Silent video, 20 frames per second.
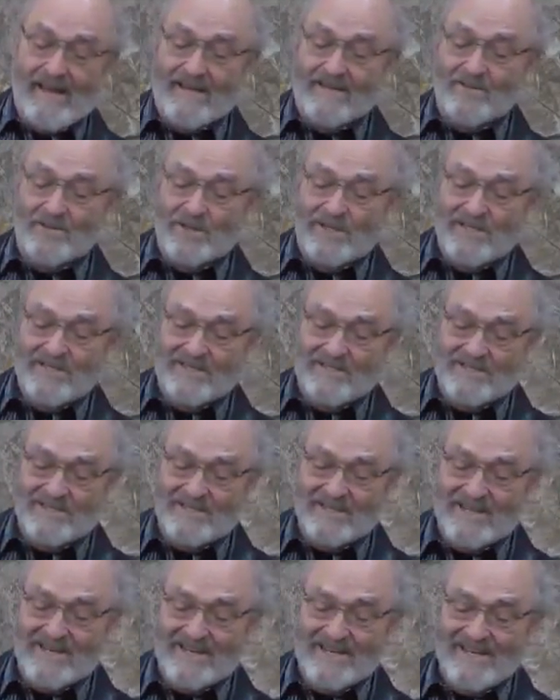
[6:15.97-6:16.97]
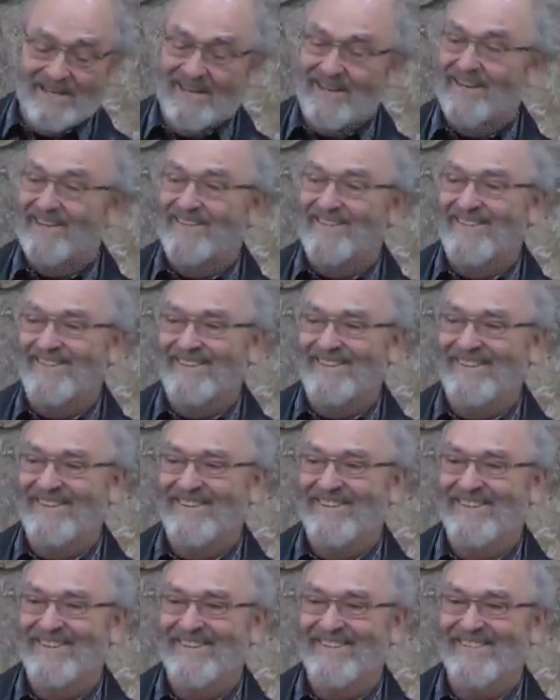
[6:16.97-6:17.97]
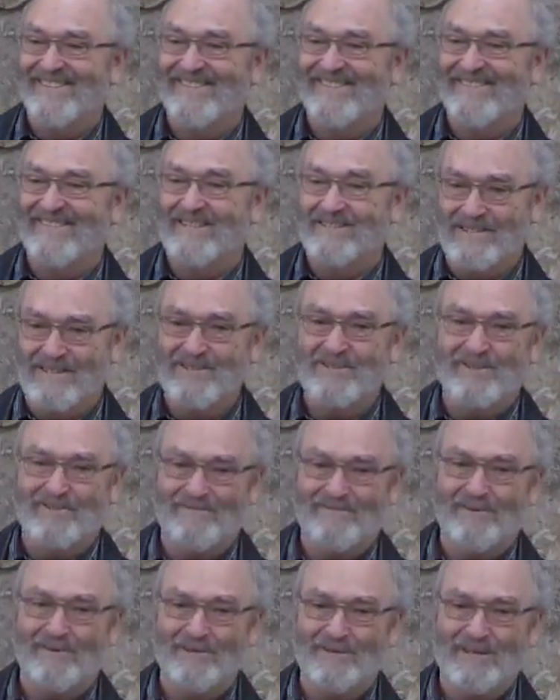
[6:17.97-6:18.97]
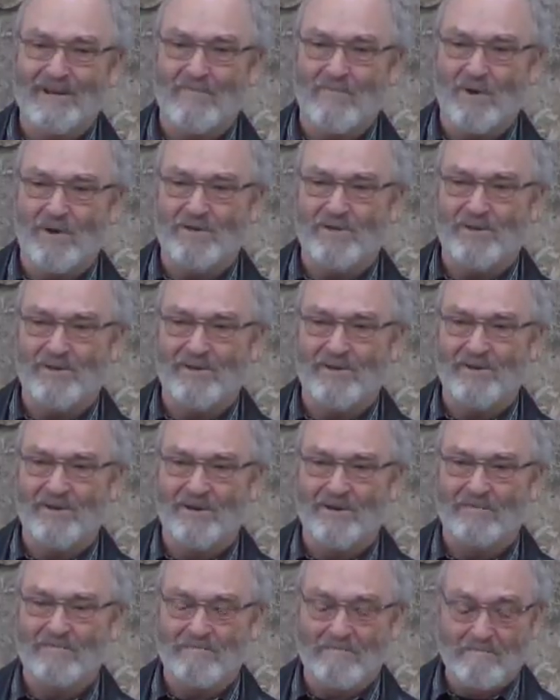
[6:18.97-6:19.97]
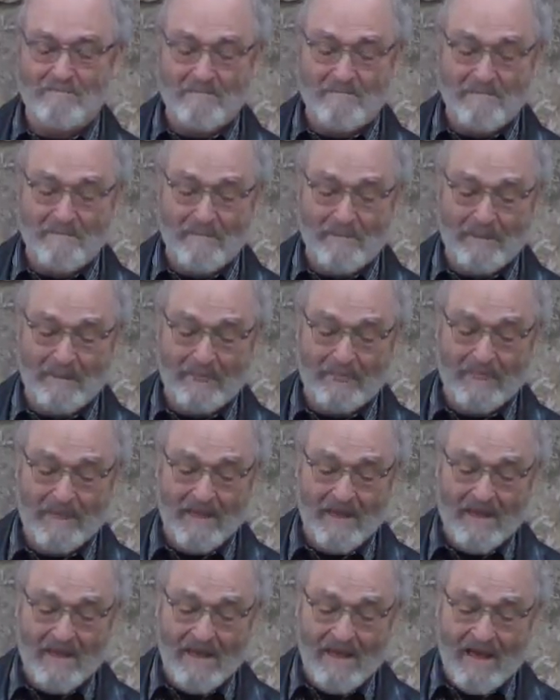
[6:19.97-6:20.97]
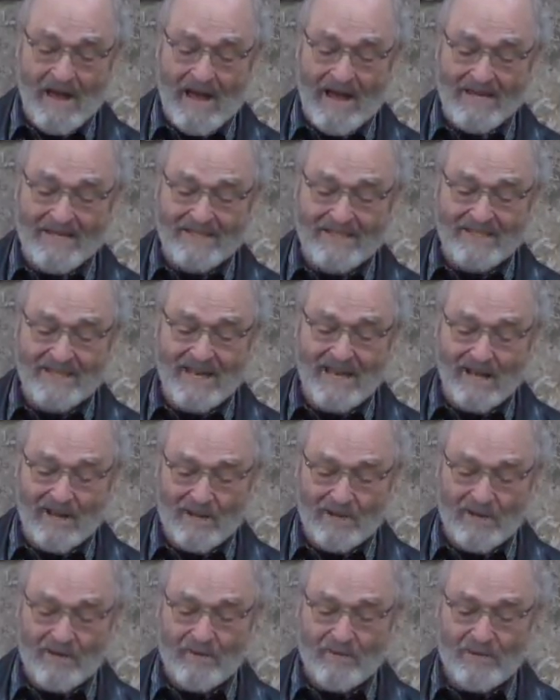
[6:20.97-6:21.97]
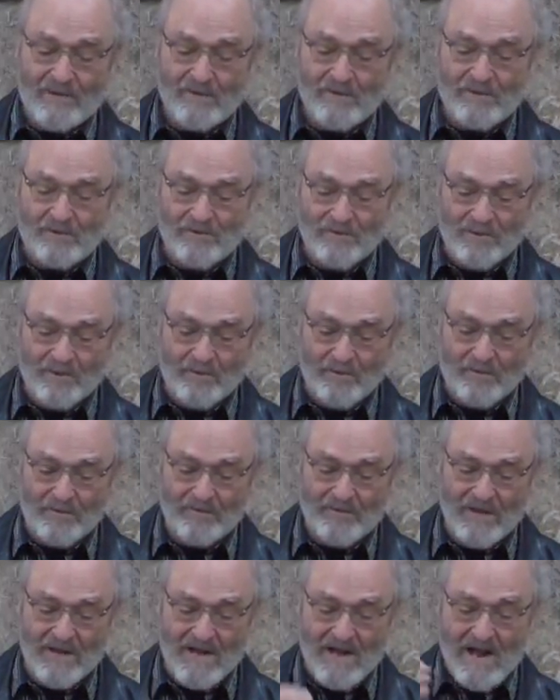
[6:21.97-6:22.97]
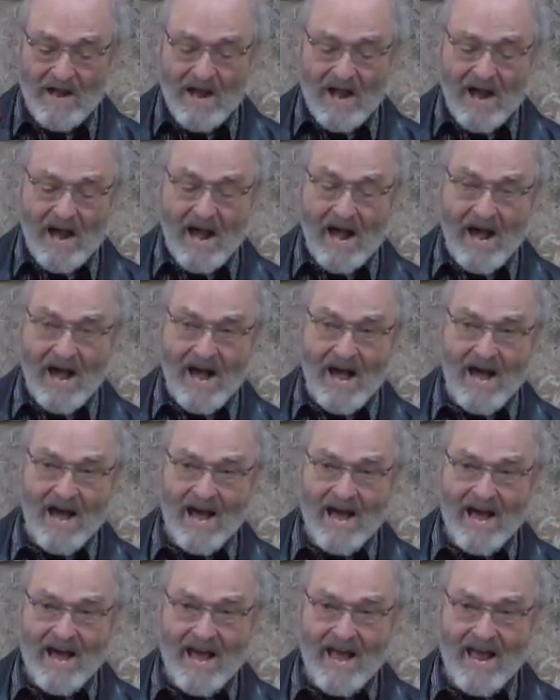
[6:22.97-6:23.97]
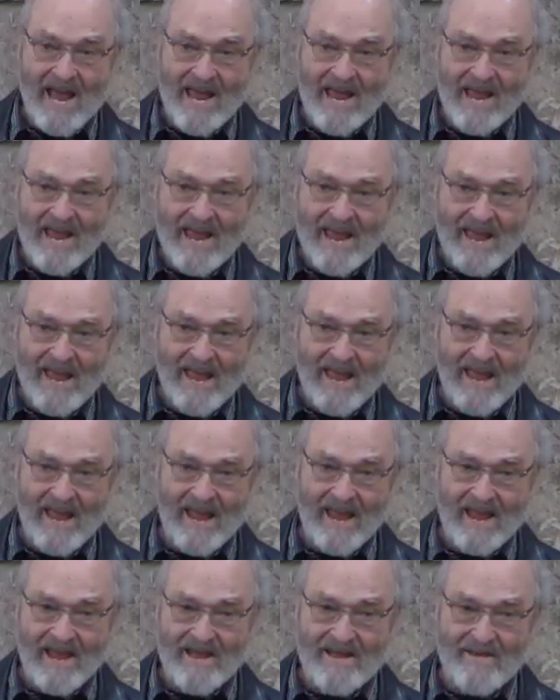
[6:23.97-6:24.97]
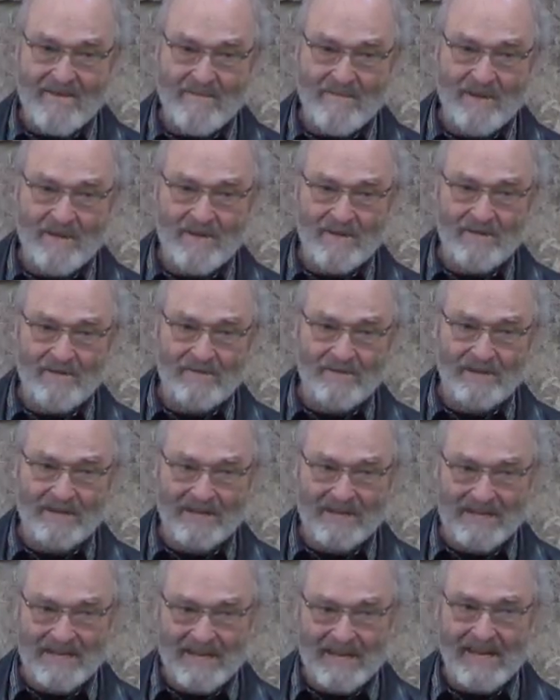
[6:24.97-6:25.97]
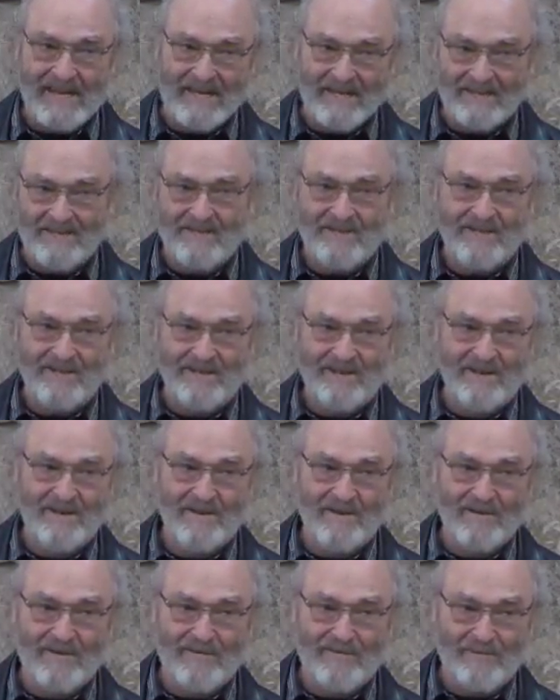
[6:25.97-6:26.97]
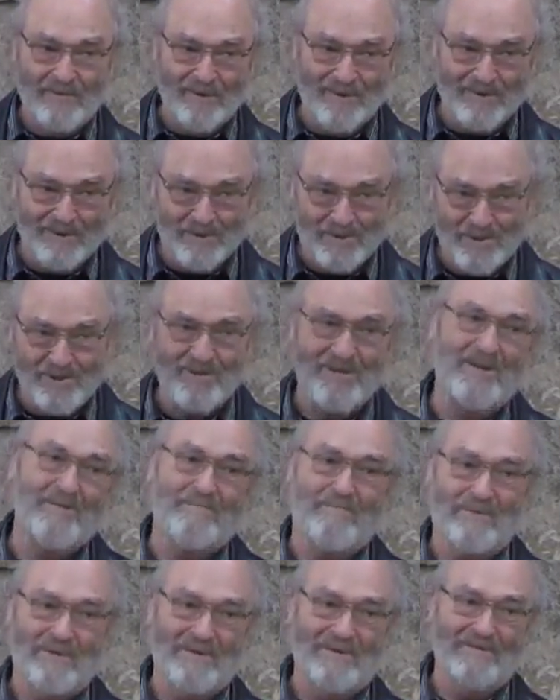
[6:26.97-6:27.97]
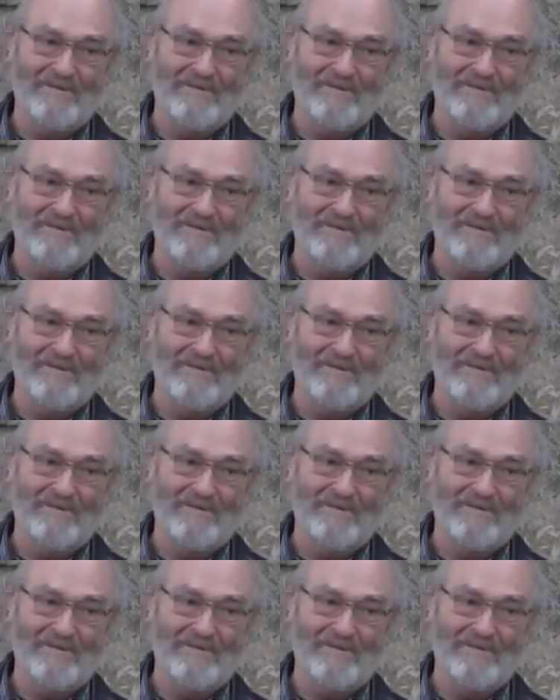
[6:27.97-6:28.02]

And Jesus said again, this is the verse I want you to know. I tell you the truth. I am the gate for the sheep.